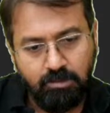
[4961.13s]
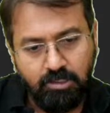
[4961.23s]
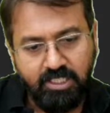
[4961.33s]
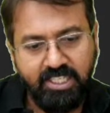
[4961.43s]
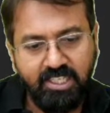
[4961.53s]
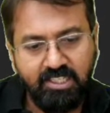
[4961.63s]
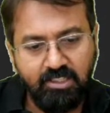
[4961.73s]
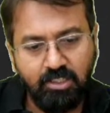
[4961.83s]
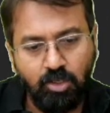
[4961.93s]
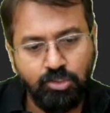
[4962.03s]
Okay,
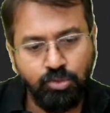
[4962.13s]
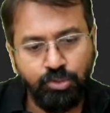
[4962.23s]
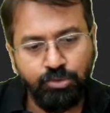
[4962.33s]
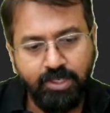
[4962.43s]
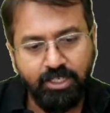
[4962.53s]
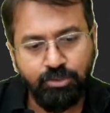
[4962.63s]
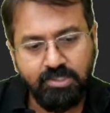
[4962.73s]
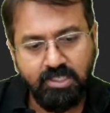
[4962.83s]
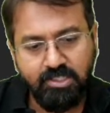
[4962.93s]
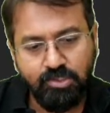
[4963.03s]
here also you can use
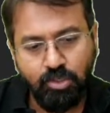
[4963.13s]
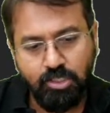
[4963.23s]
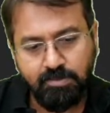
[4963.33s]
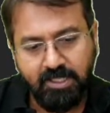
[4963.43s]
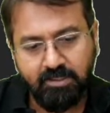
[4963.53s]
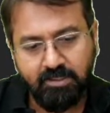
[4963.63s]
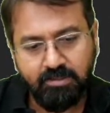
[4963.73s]
crisscross method.